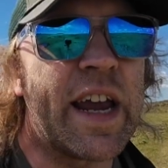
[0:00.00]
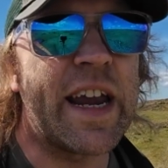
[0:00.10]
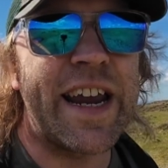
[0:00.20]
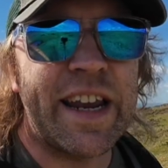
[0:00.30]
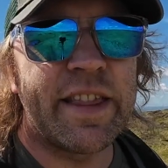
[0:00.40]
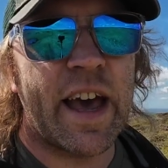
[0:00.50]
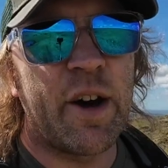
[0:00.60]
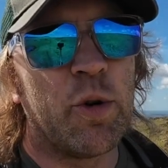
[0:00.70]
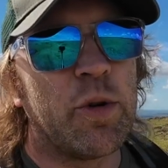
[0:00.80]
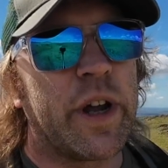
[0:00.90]
in that
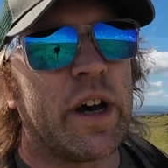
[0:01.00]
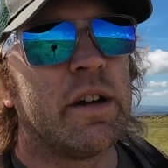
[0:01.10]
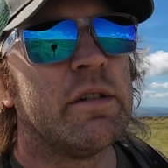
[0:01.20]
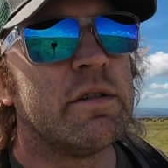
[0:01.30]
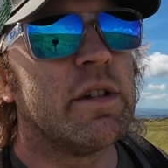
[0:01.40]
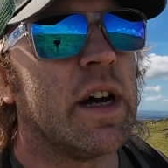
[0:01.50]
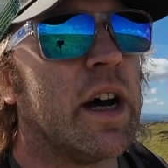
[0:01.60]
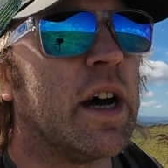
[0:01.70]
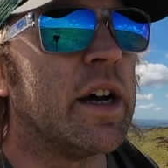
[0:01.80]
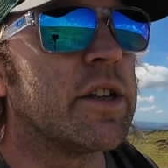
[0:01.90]
order.
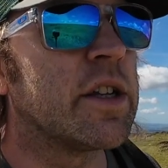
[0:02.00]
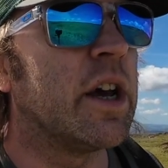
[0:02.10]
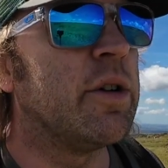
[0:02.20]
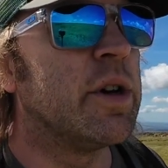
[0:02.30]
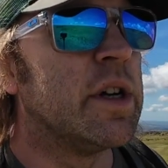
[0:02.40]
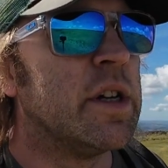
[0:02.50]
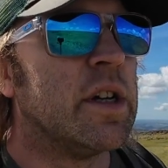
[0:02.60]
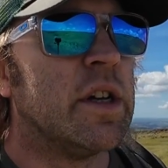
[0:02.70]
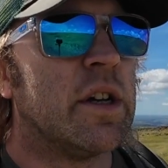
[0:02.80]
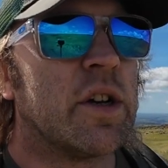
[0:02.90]
So
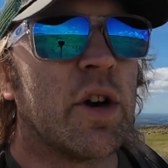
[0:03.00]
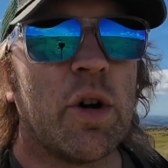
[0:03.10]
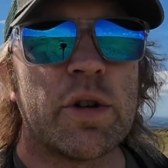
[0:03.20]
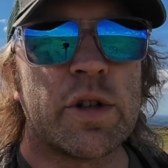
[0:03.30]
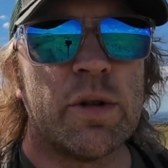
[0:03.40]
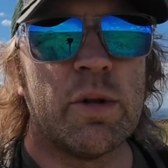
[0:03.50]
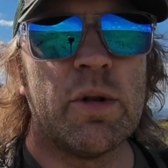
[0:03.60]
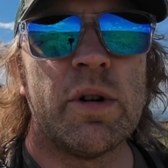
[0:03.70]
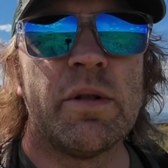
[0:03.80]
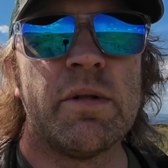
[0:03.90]

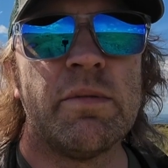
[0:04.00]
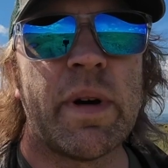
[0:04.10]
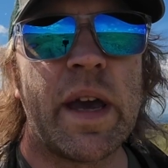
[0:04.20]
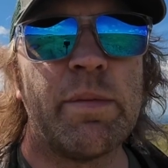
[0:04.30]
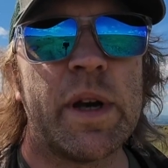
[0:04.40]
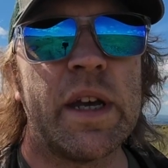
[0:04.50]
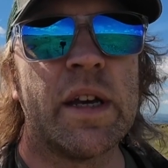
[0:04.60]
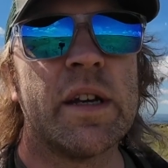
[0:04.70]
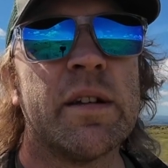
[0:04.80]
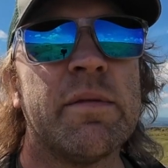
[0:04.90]
Coxtor
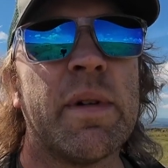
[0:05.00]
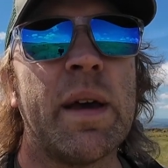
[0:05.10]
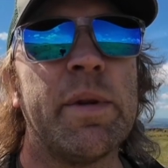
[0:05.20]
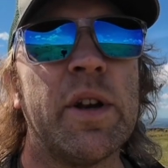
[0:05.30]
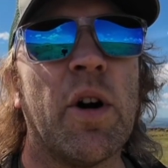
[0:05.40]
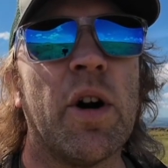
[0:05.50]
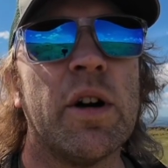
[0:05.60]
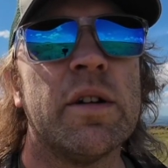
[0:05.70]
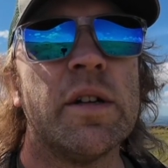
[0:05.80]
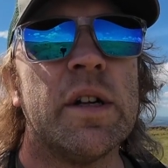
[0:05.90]
maybe not,
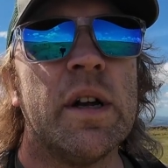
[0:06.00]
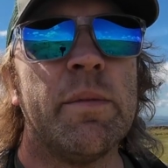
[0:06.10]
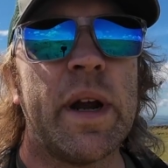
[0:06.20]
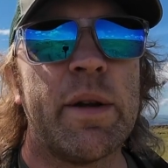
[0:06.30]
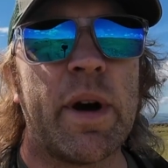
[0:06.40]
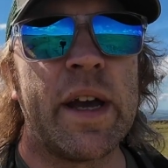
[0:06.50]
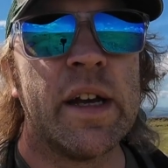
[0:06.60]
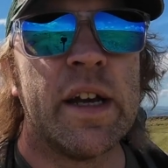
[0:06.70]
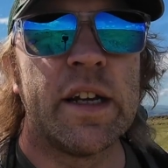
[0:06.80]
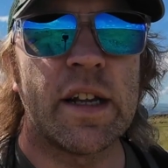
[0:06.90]
but anyway,
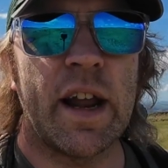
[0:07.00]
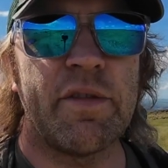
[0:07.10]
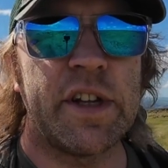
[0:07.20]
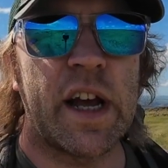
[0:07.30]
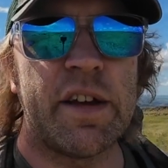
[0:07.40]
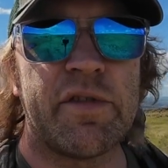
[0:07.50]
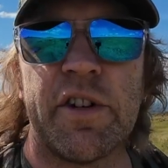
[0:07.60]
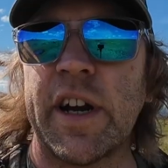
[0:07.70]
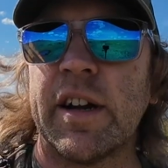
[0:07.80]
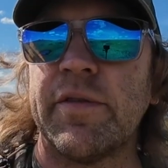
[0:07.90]
it's a lovely day for
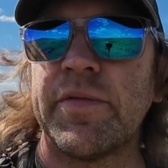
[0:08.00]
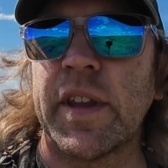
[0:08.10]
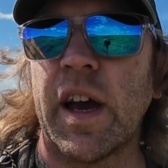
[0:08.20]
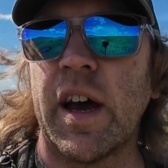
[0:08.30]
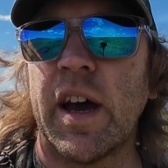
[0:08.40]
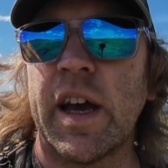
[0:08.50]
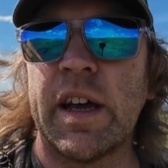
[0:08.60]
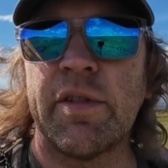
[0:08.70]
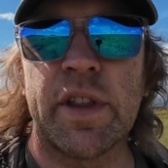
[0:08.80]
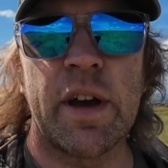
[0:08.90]
it,
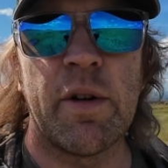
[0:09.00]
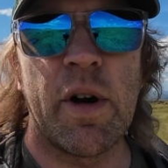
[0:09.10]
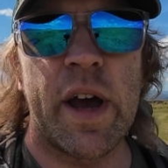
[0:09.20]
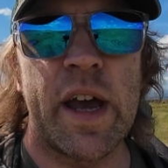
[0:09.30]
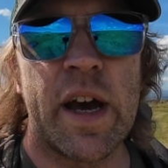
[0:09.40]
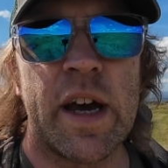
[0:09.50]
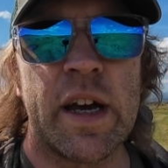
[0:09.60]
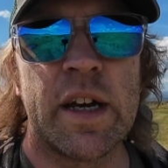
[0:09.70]
even though I